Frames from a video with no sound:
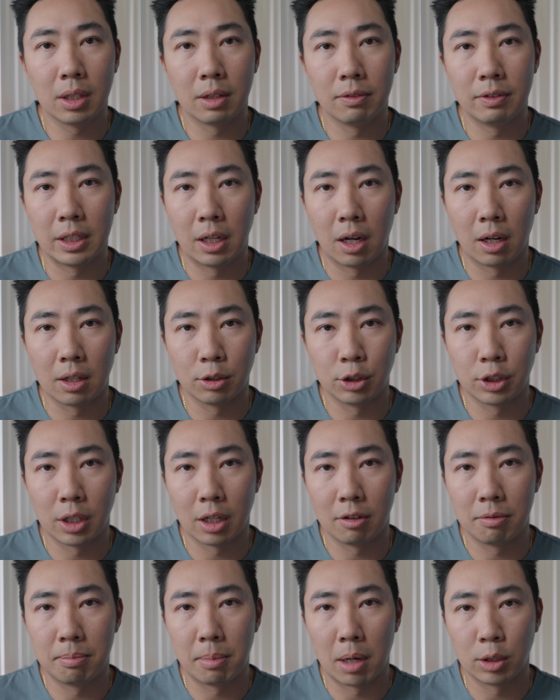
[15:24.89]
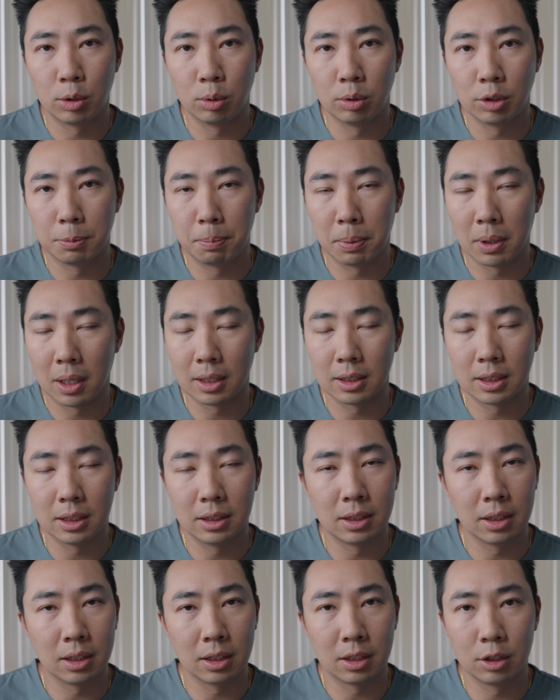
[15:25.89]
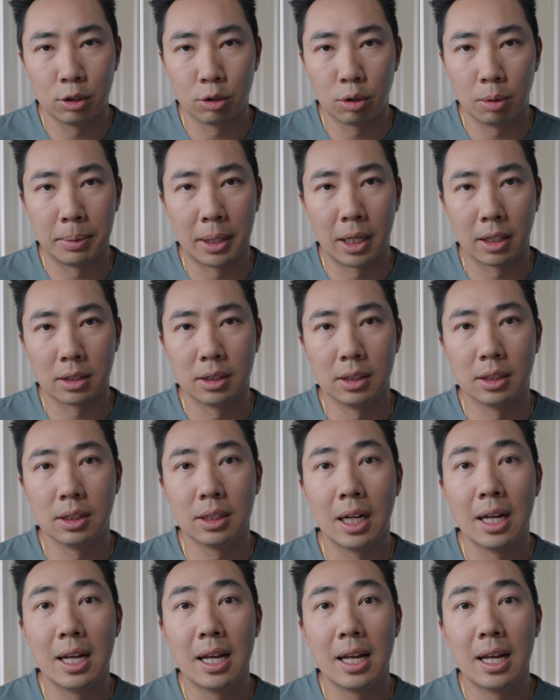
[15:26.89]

of the auto shut off modules plugged into the control boxes.